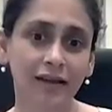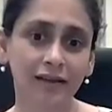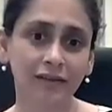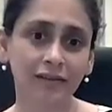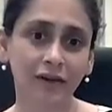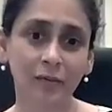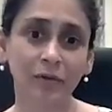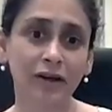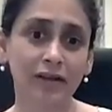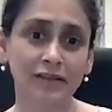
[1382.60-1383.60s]
a
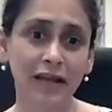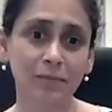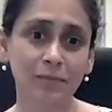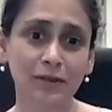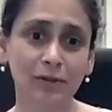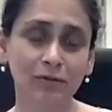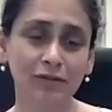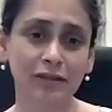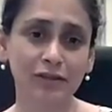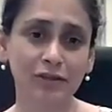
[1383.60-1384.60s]
dharma is
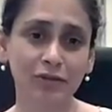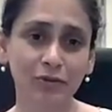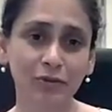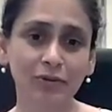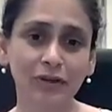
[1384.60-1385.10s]
absolutely true.